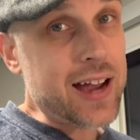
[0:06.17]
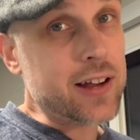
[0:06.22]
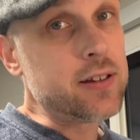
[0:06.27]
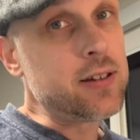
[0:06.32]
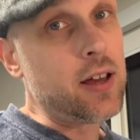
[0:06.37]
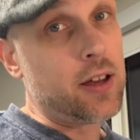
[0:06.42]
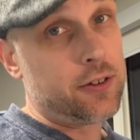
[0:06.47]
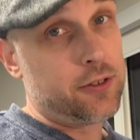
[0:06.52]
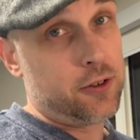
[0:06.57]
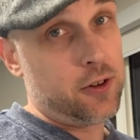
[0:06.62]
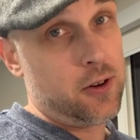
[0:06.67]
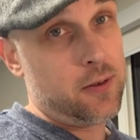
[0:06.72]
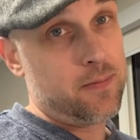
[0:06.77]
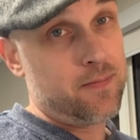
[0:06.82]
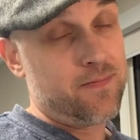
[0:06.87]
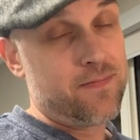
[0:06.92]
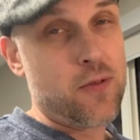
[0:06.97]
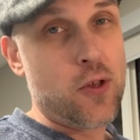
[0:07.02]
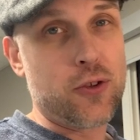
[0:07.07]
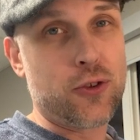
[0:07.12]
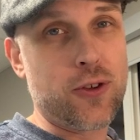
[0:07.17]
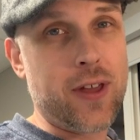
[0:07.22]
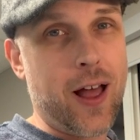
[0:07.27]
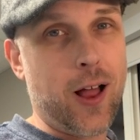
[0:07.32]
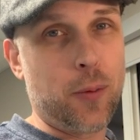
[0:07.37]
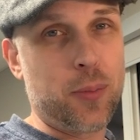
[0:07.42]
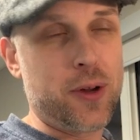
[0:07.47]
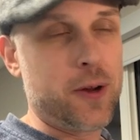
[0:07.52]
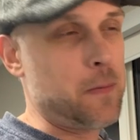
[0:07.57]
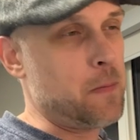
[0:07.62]
testing the
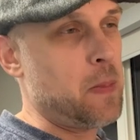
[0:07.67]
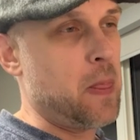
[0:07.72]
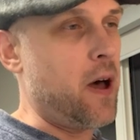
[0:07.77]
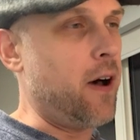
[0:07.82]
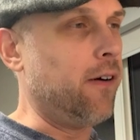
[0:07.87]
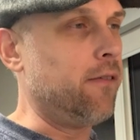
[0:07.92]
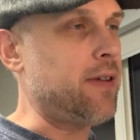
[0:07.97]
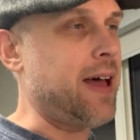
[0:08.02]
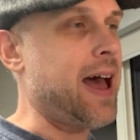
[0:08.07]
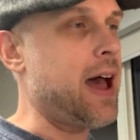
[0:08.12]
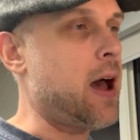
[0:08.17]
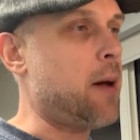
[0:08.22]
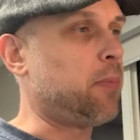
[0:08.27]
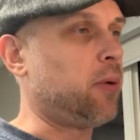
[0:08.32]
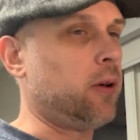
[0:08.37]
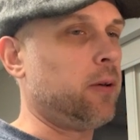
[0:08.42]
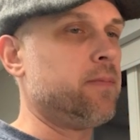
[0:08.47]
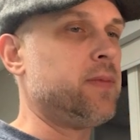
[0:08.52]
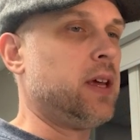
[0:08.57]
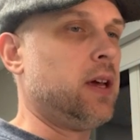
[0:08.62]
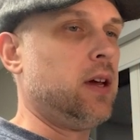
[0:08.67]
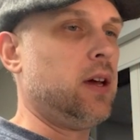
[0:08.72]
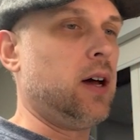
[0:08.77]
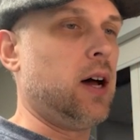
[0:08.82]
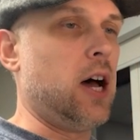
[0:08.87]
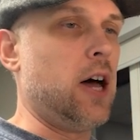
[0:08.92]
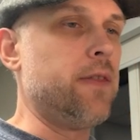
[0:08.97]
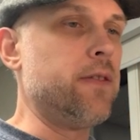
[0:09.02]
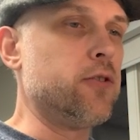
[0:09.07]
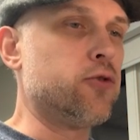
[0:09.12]
scalping of Apple.
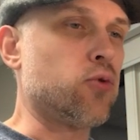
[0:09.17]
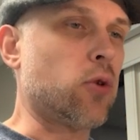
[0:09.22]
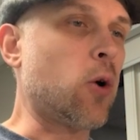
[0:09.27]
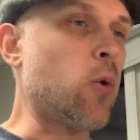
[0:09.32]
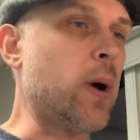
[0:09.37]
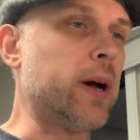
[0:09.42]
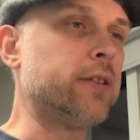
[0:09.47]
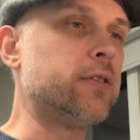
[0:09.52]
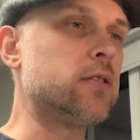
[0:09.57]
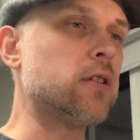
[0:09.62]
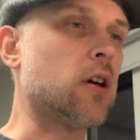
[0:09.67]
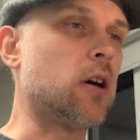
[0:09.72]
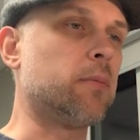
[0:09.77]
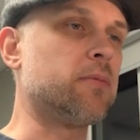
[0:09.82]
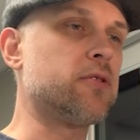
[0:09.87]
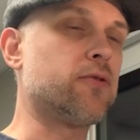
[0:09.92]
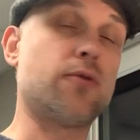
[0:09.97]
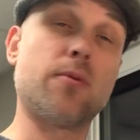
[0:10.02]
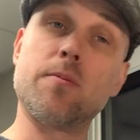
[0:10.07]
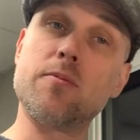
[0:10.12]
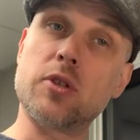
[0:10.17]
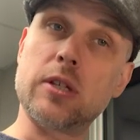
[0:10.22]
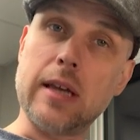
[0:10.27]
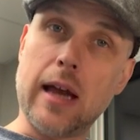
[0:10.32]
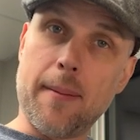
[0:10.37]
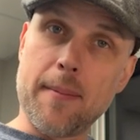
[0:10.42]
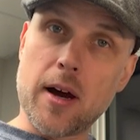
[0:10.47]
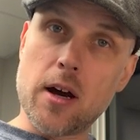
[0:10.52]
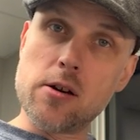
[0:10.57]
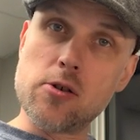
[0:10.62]
This request comes from
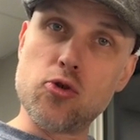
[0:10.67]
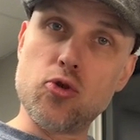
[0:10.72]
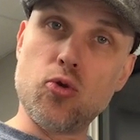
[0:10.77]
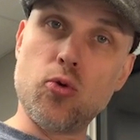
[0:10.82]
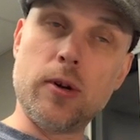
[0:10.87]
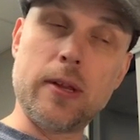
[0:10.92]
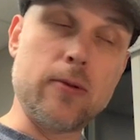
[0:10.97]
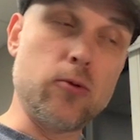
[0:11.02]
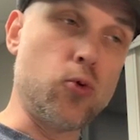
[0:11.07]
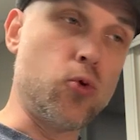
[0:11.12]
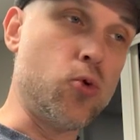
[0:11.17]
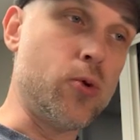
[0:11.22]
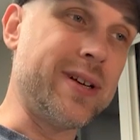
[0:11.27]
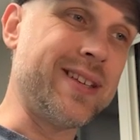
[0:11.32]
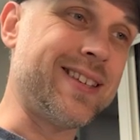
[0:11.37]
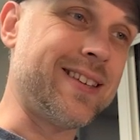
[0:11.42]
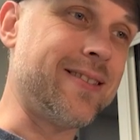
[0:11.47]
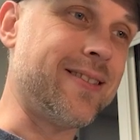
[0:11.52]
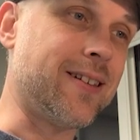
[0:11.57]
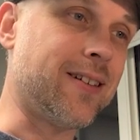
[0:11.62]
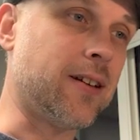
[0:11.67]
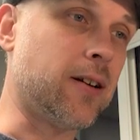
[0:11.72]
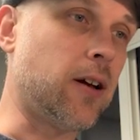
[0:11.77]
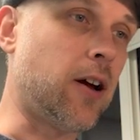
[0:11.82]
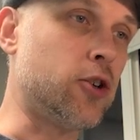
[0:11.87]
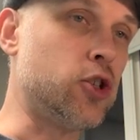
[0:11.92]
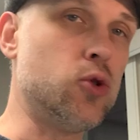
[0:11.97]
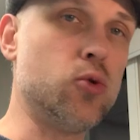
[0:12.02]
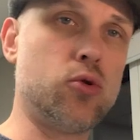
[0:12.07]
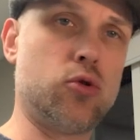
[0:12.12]
Sama, who is in the
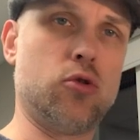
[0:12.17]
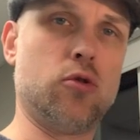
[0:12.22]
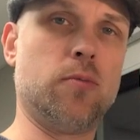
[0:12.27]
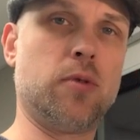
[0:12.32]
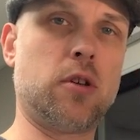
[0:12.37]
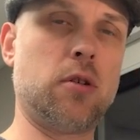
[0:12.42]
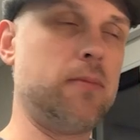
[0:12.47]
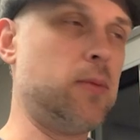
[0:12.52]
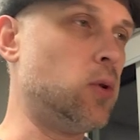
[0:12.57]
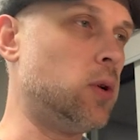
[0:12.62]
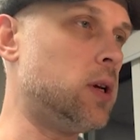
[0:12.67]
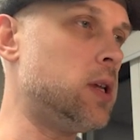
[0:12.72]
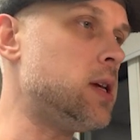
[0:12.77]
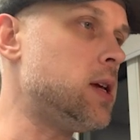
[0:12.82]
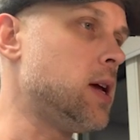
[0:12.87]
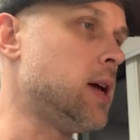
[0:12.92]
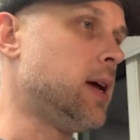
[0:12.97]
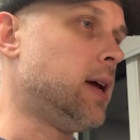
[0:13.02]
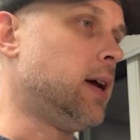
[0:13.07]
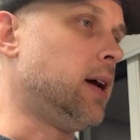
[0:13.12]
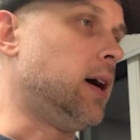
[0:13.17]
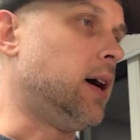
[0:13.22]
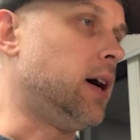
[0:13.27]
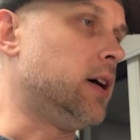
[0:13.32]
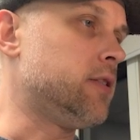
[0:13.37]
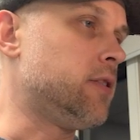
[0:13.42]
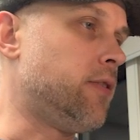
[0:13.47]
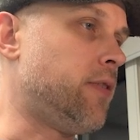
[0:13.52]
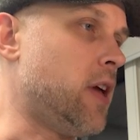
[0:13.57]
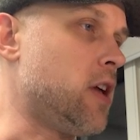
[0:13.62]
YouTube community. So
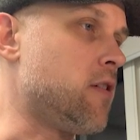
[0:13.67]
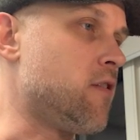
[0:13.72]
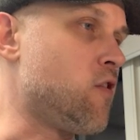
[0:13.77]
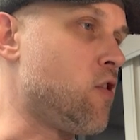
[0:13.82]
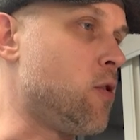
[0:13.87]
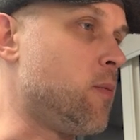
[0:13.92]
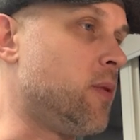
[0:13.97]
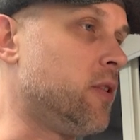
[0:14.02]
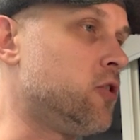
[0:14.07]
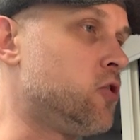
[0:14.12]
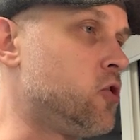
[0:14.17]
thank you very much,